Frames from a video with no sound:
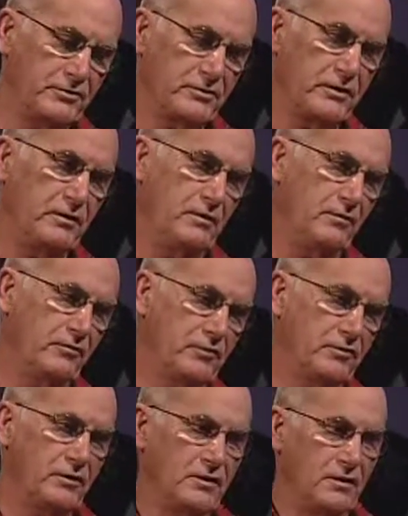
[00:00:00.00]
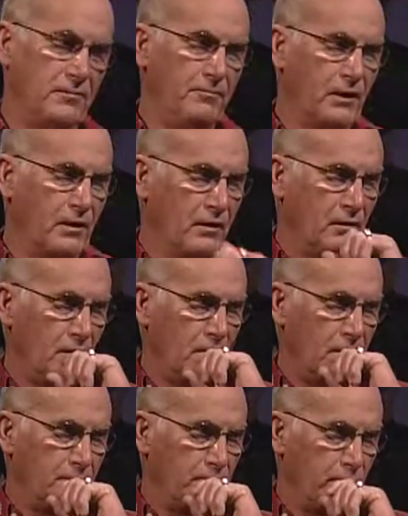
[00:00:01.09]
The state of Kentucky
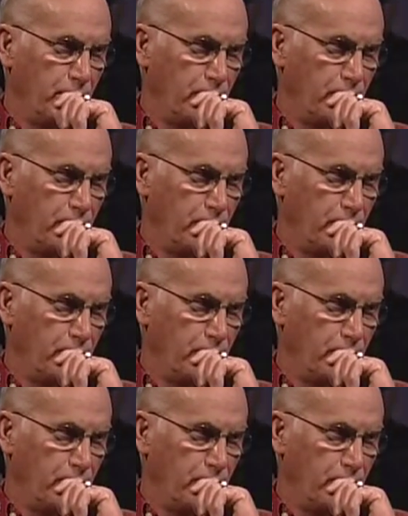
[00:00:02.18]
uh,